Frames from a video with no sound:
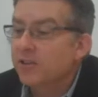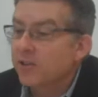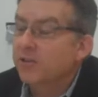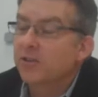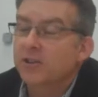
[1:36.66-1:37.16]

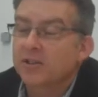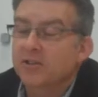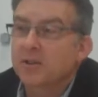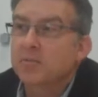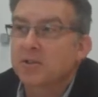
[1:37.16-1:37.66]
There certainly
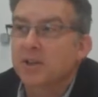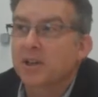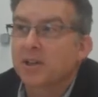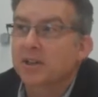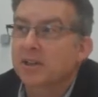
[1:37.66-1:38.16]
seems
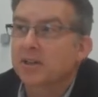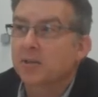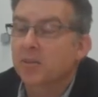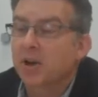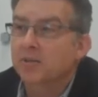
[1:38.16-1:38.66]
like
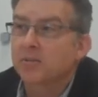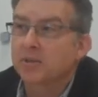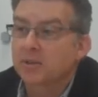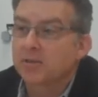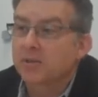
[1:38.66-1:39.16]
a
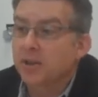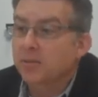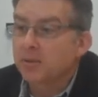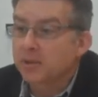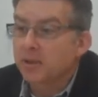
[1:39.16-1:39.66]
possibility of a
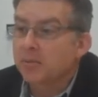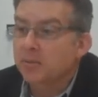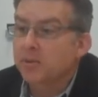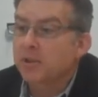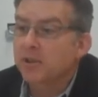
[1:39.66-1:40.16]
double dip
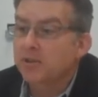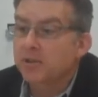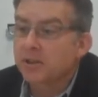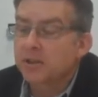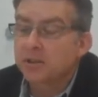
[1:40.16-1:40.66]
with the
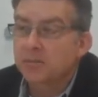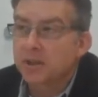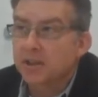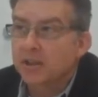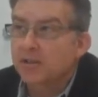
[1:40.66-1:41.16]
uncertainty in the
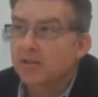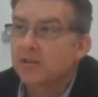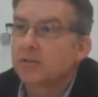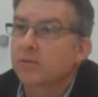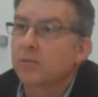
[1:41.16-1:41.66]
Middle
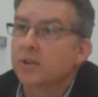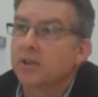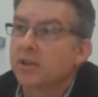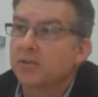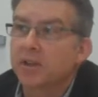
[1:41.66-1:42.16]
East,
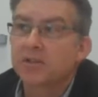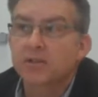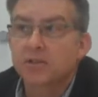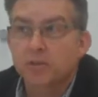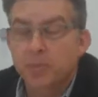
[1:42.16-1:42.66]
with the
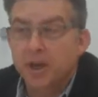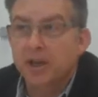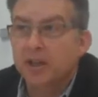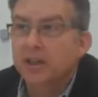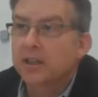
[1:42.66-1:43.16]
events in
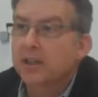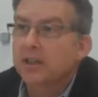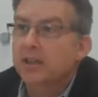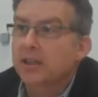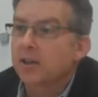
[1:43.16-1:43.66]
Japan.
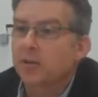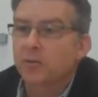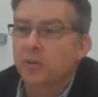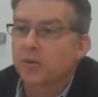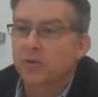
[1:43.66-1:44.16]

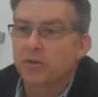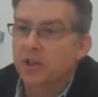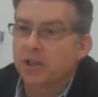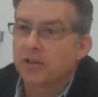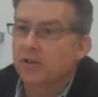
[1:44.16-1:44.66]
We've
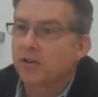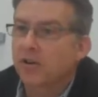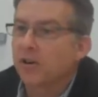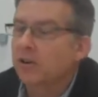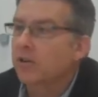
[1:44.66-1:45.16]
seen
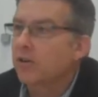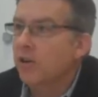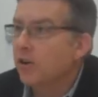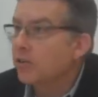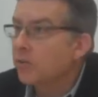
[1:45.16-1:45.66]
our
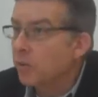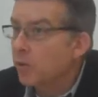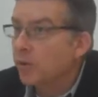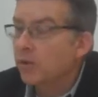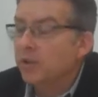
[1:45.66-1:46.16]
cost of
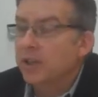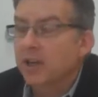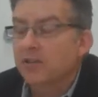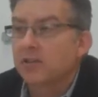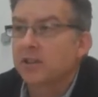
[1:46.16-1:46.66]
oil and
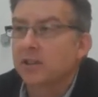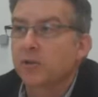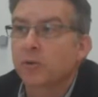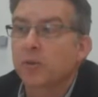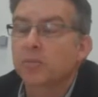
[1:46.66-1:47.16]
gasoline
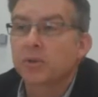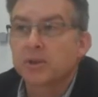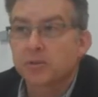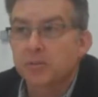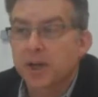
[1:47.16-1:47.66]
go up
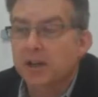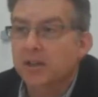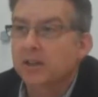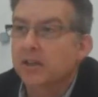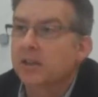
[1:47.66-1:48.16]
pretty
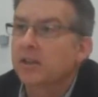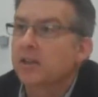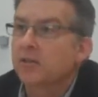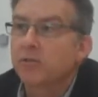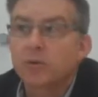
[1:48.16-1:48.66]
dramatically.
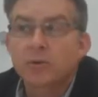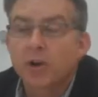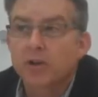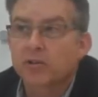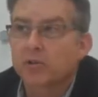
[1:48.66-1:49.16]
Food
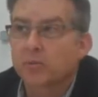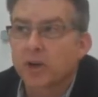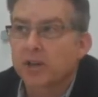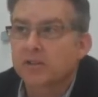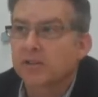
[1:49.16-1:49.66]
costs are
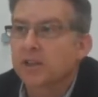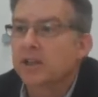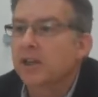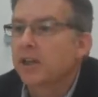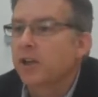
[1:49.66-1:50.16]
rising.
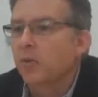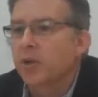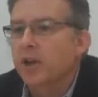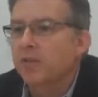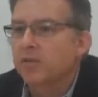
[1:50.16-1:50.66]

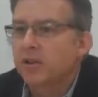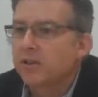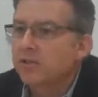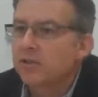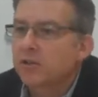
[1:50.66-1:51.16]
We have
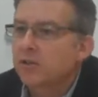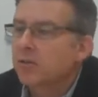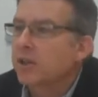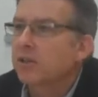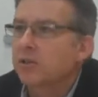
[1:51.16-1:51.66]

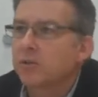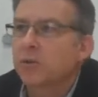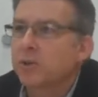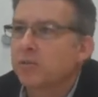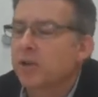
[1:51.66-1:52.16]
uncertain
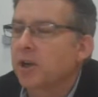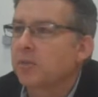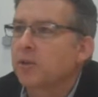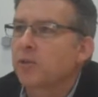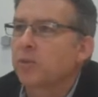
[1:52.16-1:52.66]
regulatory
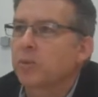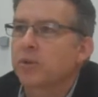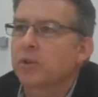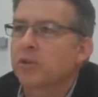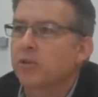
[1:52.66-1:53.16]
environments
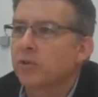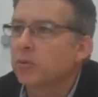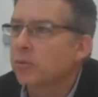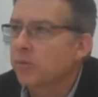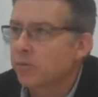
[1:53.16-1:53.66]
with the
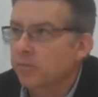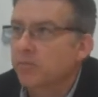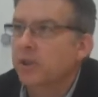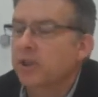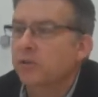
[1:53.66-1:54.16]
Consumer
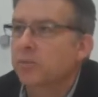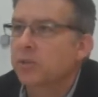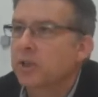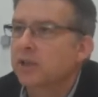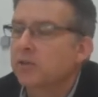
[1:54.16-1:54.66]
Financial
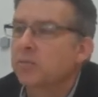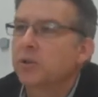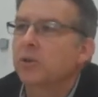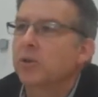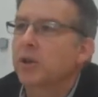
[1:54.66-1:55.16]
Protection
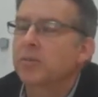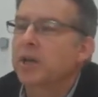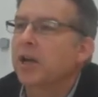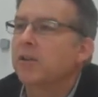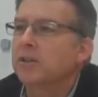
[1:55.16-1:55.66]
Bureau
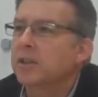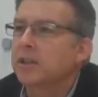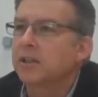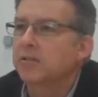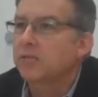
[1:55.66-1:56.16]
coming out
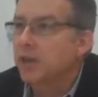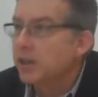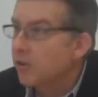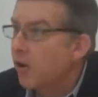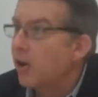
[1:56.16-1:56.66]
and
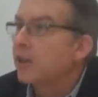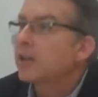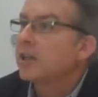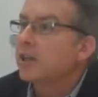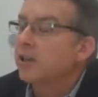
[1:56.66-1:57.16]
Frank
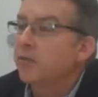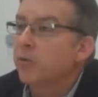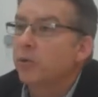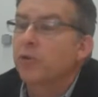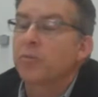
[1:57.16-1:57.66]
Dodd
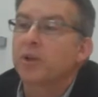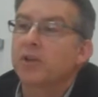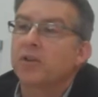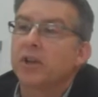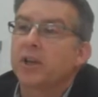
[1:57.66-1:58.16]

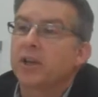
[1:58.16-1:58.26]
enforcement.